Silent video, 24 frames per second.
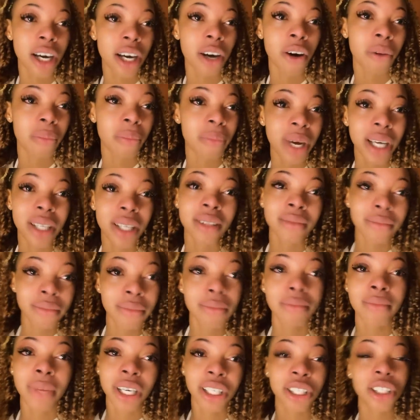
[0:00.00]
girl
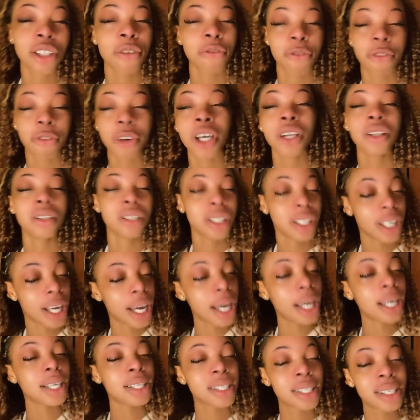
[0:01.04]
make she fail,
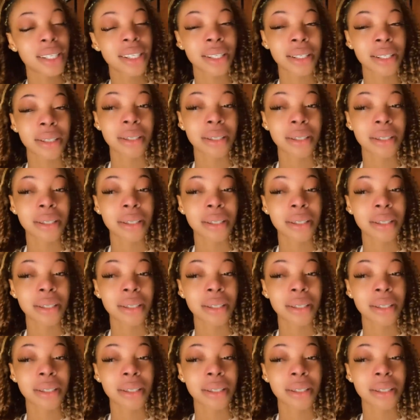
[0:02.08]
yes,